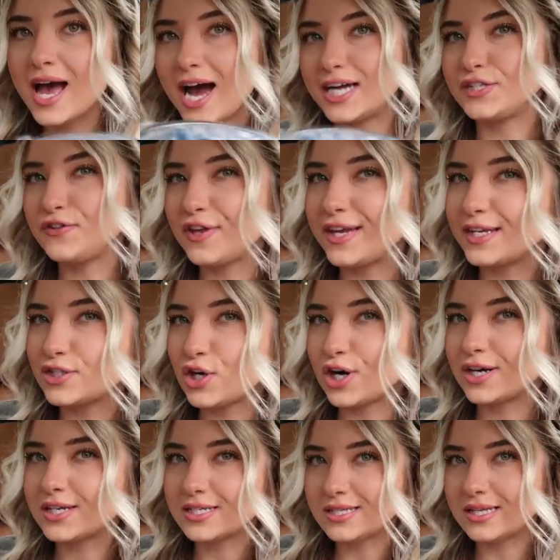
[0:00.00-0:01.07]
I just feel like it's
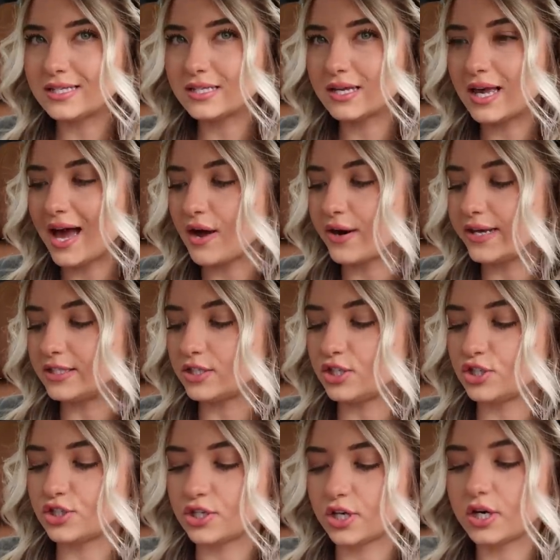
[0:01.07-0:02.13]
hard because these count as a
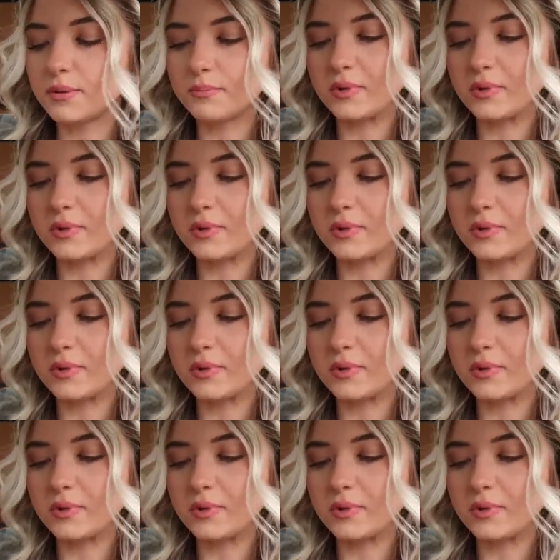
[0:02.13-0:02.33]
dessert,